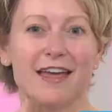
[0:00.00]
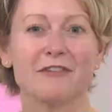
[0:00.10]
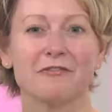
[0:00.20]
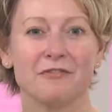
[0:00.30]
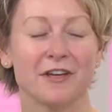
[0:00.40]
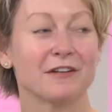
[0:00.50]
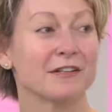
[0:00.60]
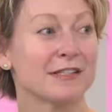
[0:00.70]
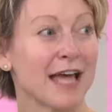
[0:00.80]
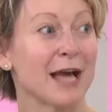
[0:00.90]
it appears feels to
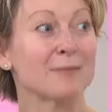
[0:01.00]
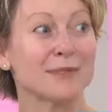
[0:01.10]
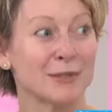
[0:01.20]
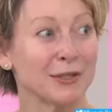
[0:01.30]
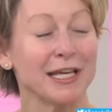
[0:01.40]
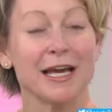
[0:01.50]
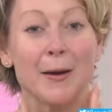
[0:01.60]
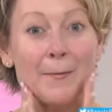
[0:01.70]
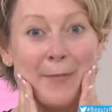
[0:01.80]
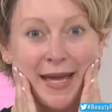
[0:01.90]
be more lifted. absolutely
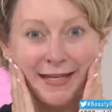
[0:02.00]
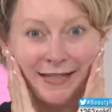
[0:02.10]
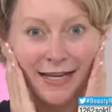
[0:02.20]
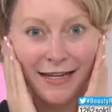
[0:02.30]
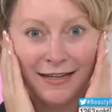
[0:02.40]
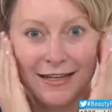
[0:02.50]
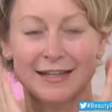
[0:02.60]
amazing.